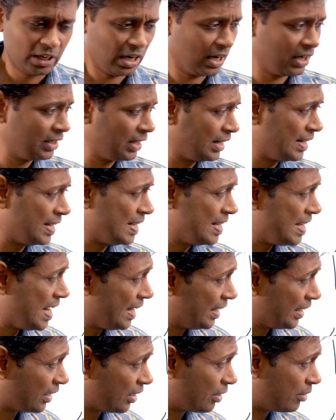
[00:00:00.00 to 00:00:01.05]
And
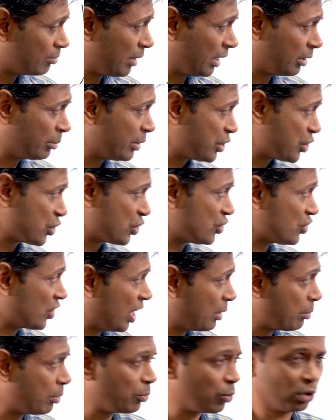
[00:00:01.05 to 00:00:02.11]
later mathematicians
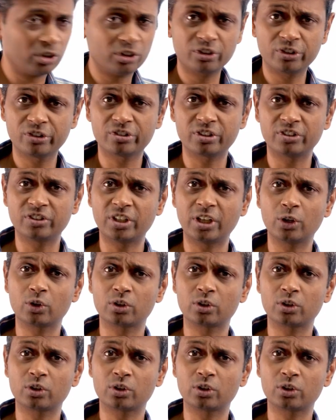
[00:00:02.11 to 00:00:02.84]
came upon this and said,